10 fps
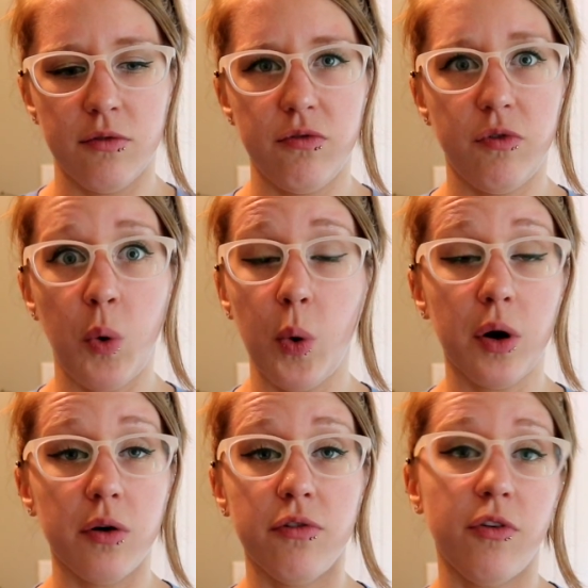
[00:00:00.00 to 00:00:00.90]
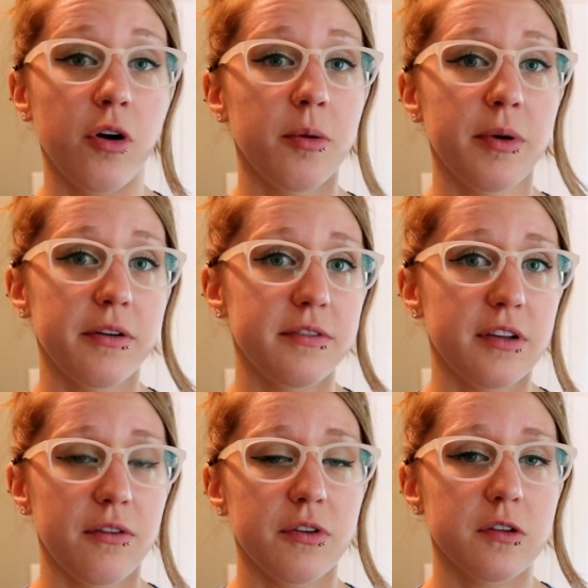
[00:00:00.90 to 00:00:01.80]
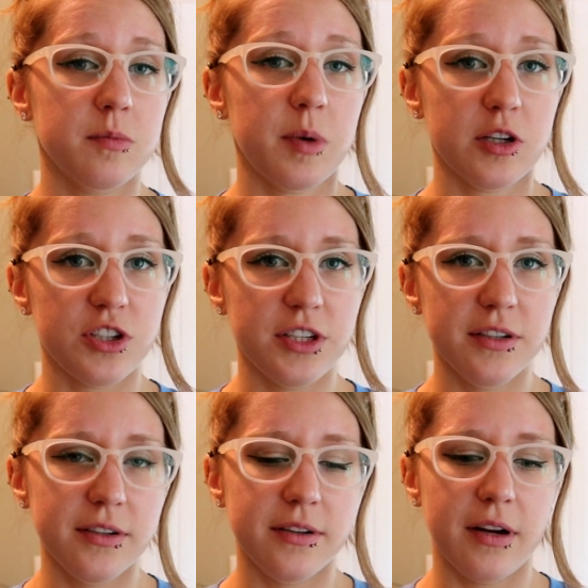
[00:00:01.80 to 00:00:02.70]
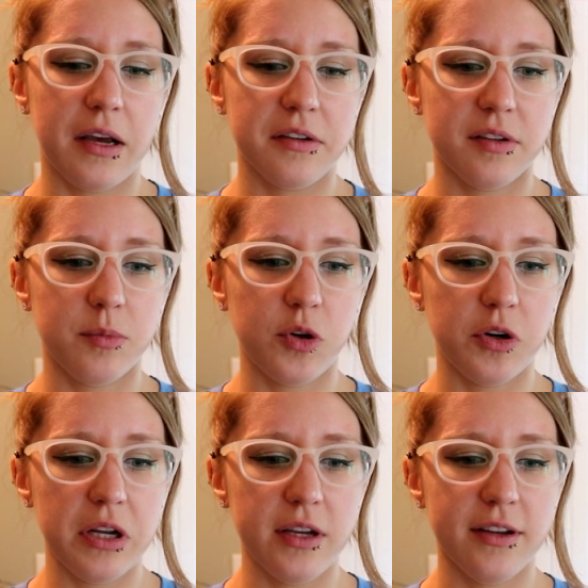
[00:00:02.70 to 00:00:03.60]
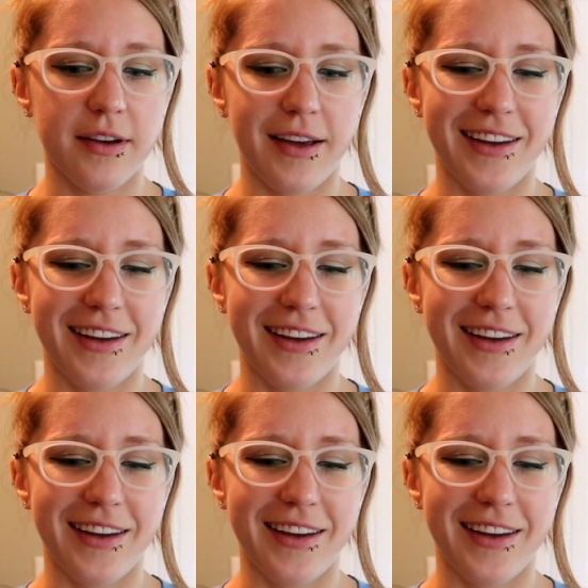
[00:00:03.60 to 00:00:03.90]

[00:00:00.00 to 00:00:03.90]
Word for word: forward form of self-expression, as I'm learning.